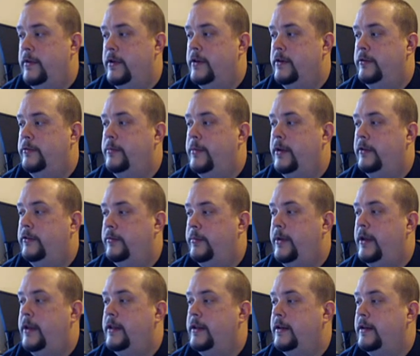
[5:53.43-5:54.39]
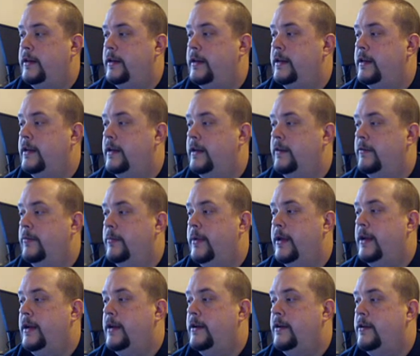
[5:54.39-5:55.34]
There's my spelling again,
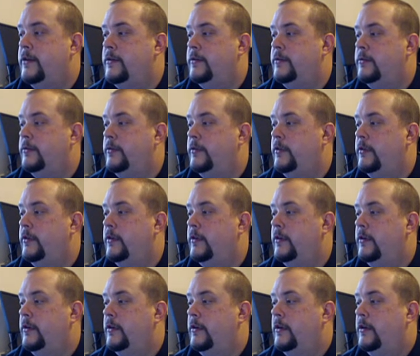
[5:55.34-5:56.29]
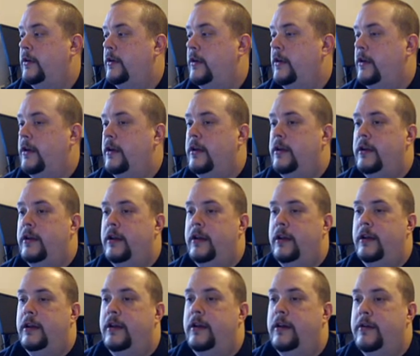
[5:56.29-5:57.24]
everybody knows.
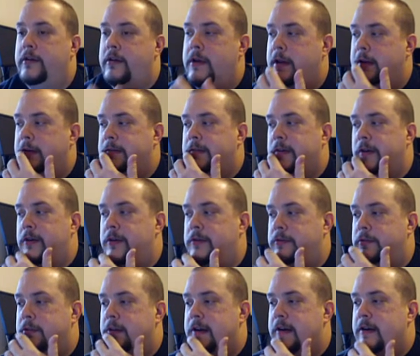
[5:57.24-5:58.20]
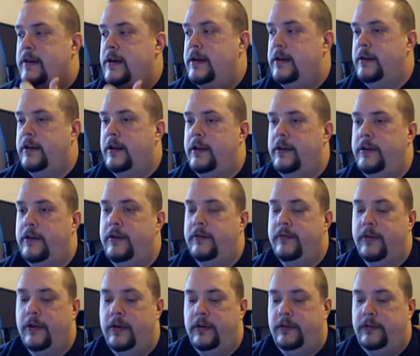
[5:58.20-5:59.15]
Okay, so
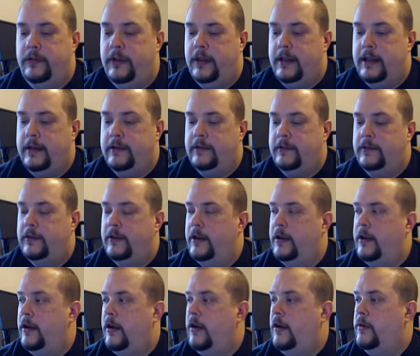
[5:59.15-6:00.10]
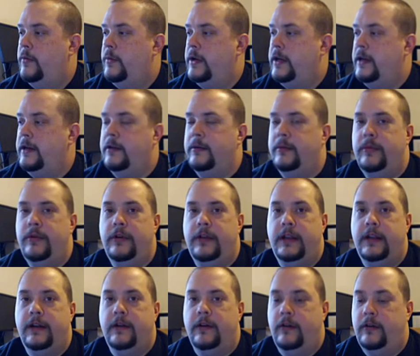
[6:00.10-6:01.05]
generic.universe, and that's all we need to
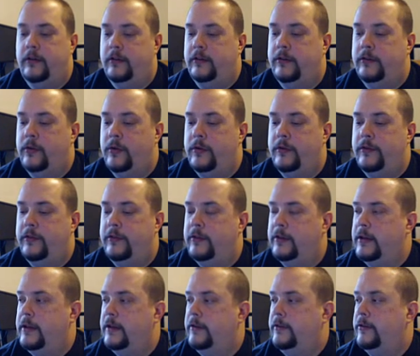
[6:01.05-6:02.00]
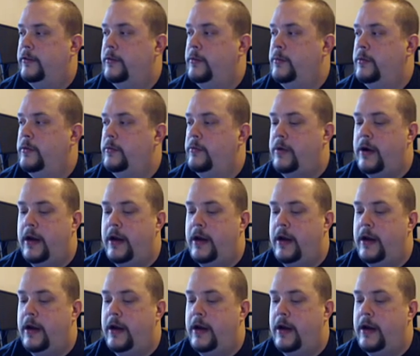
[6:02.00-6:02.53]
put in our sources list. So